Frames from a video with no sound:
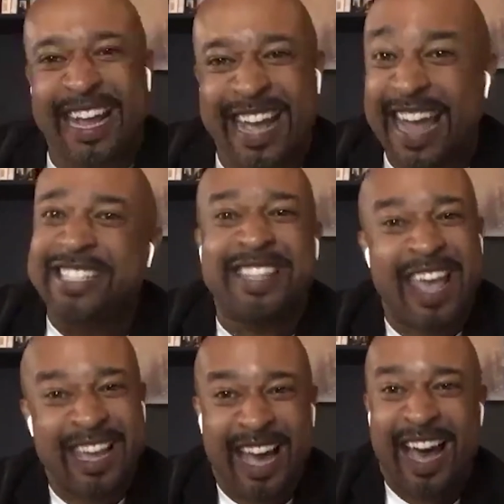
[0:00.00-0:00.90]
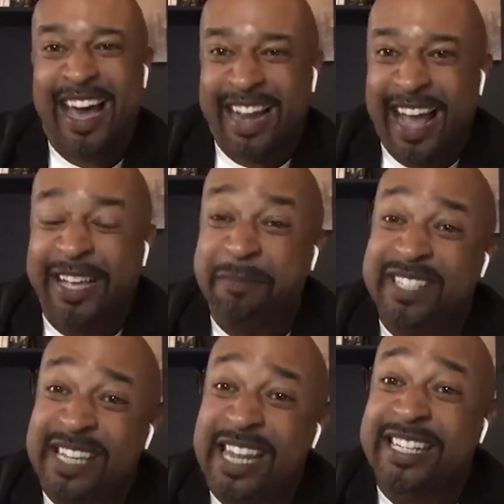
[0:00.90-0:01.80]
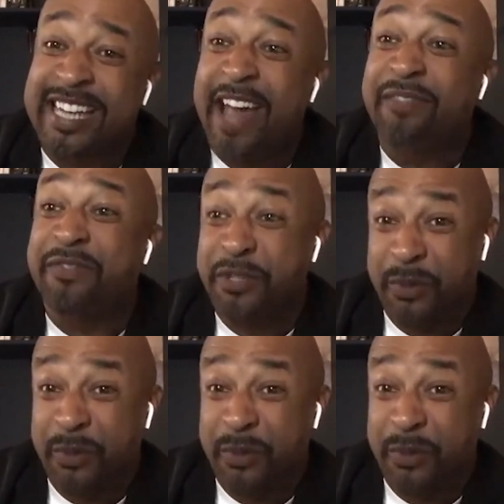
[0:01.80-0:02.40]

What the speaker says: age, thank God I am seen and not viewed.